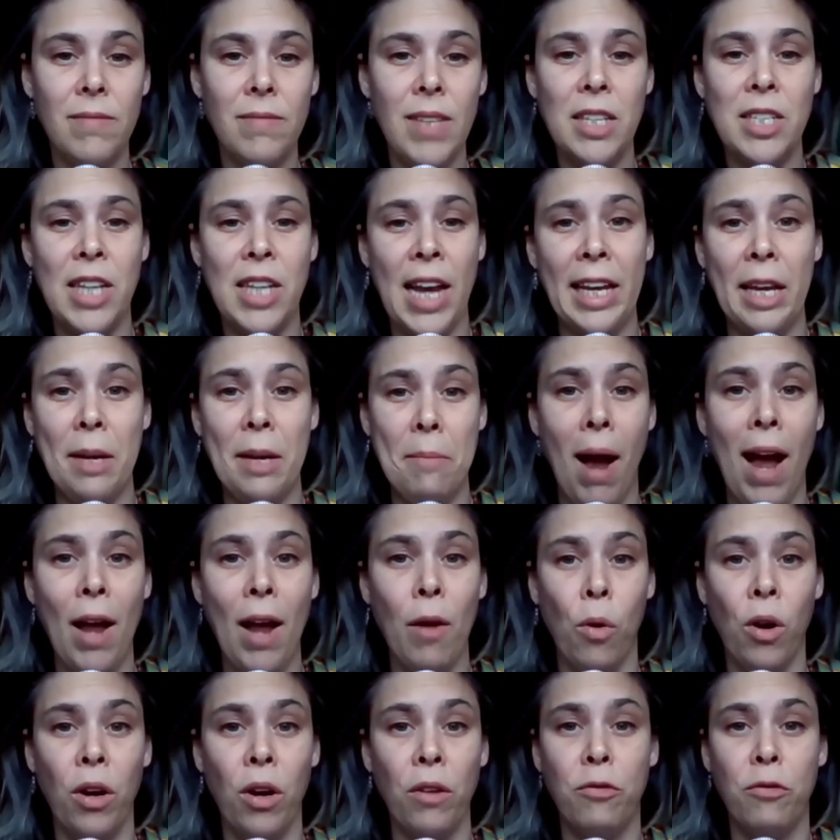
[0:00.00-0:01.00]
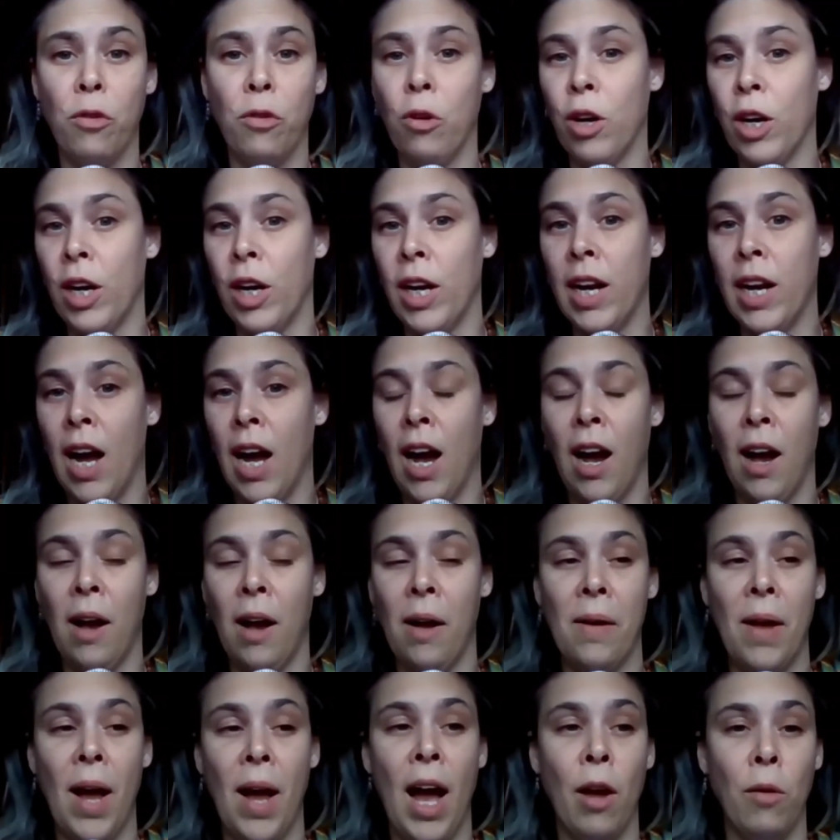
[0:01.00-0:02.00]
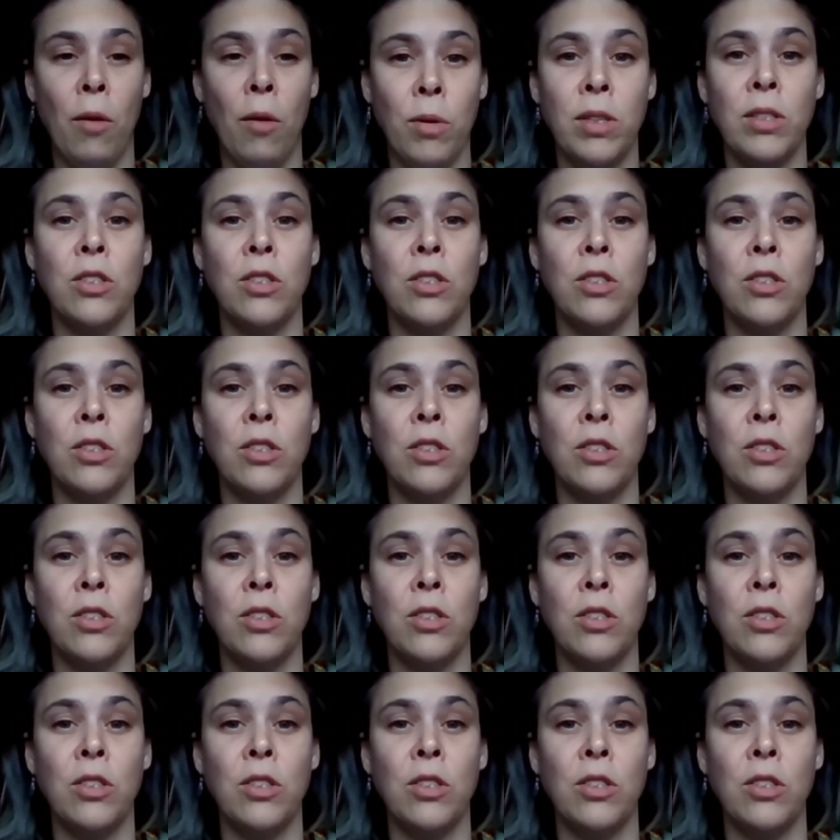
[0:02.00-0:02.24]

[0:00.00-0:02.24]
taking my word for it. I would